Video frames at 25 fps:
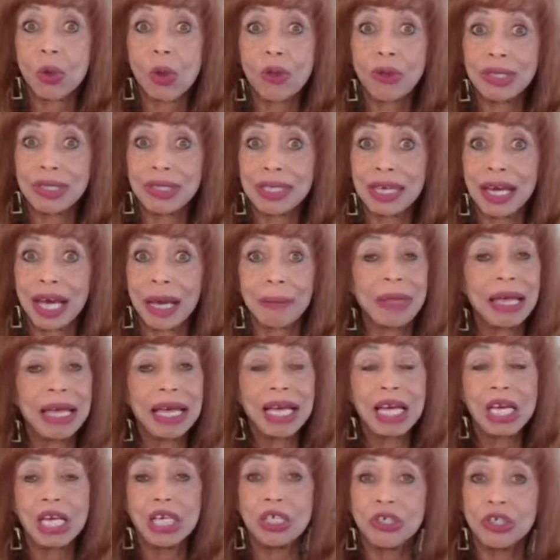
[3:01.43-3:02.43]
the time.
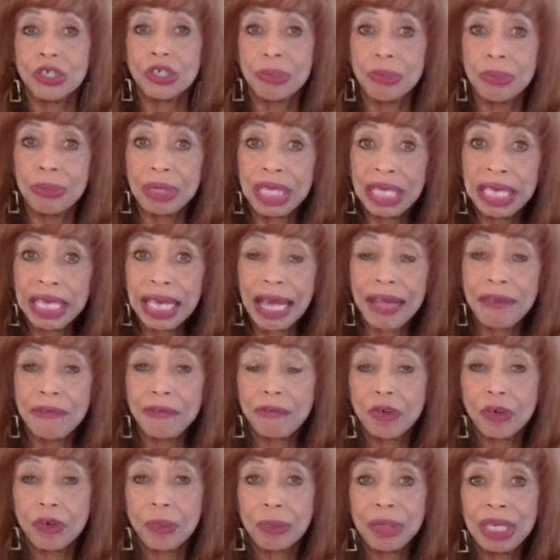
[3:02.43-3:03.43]
To me and
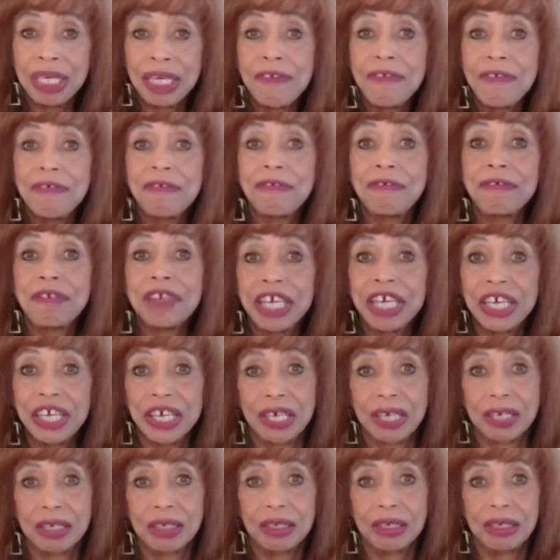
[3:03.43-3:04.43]
for me,
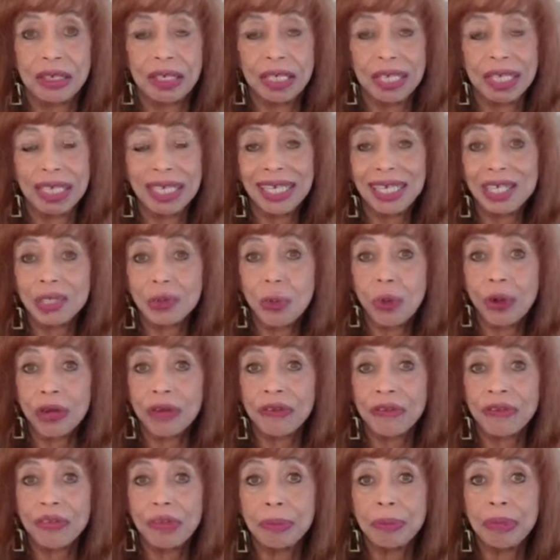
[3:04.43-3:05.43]
fear is one
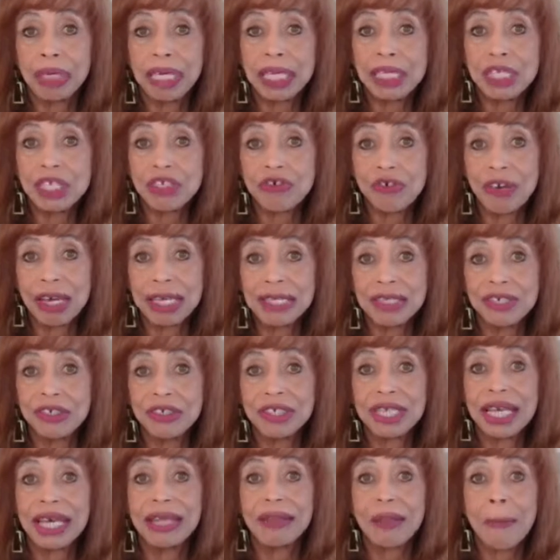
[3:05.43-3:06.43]
of the biggest stressors
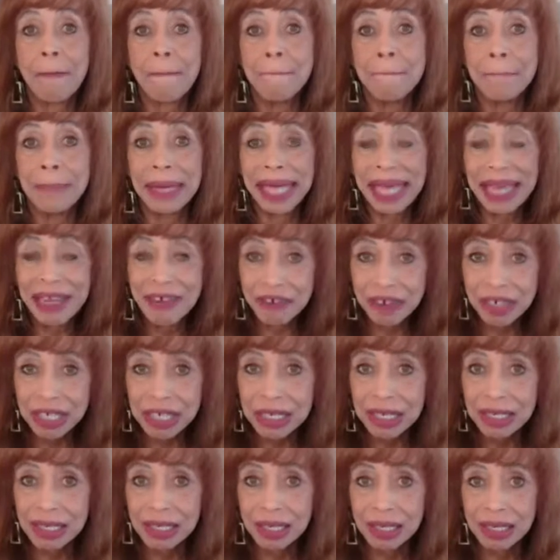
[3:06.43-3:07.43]
and the main
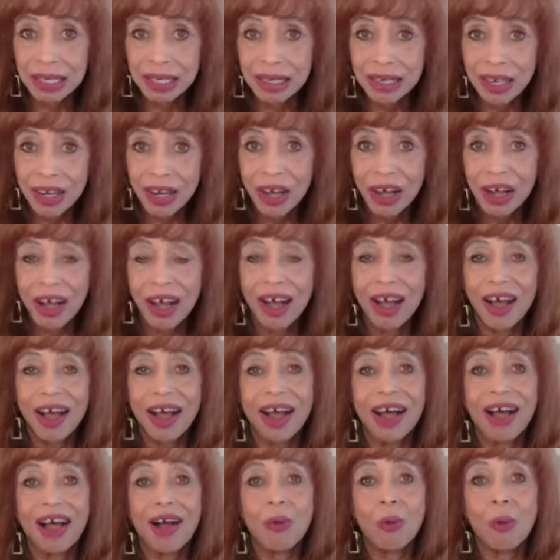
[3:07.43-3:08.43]
reason
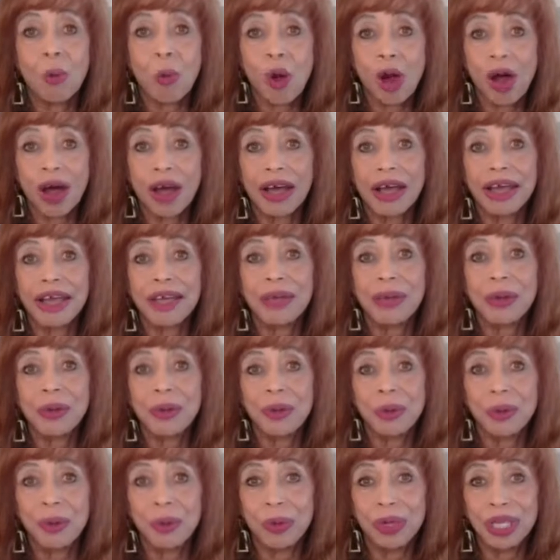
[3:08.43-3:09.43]
why
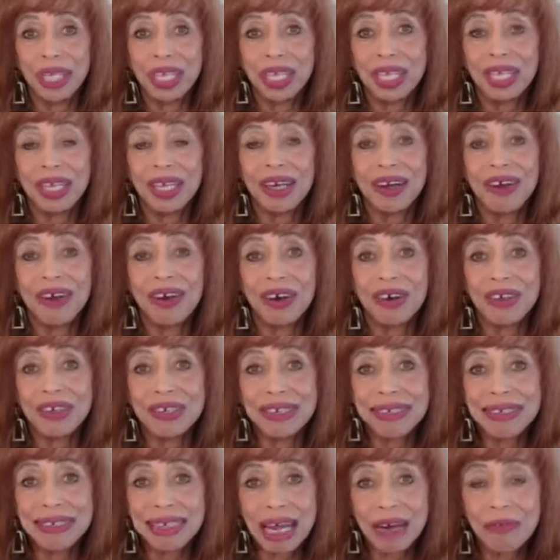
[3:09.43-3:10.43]
we are
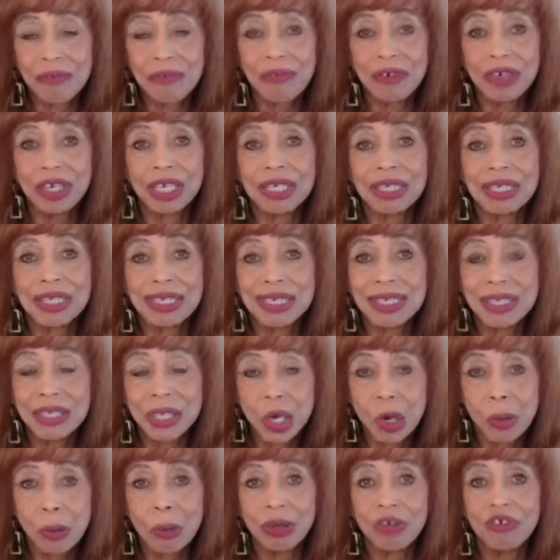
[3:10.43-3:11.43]
suffering
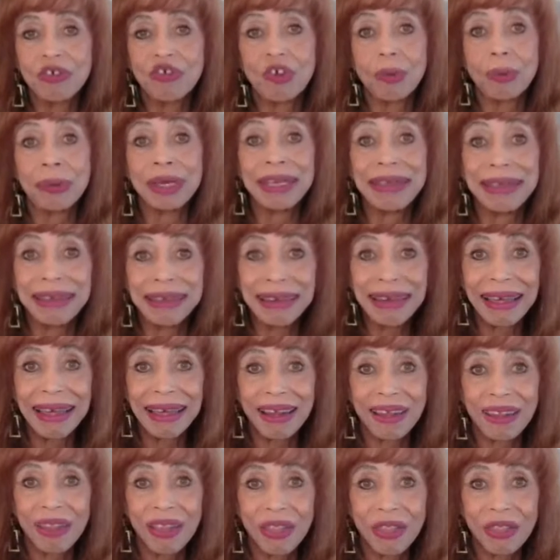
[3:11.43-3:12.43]
so much from ill
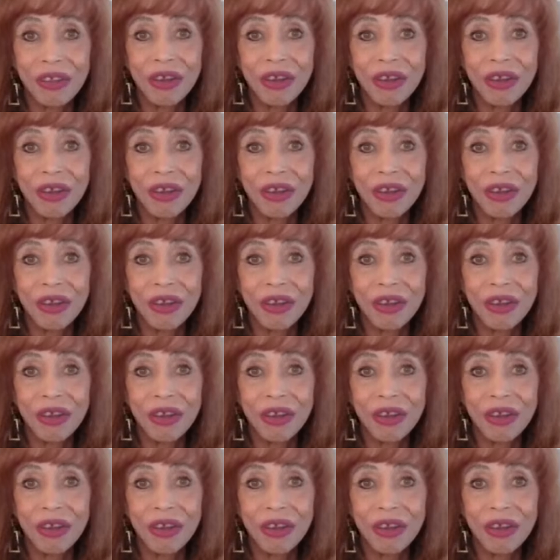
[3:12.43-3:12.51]
health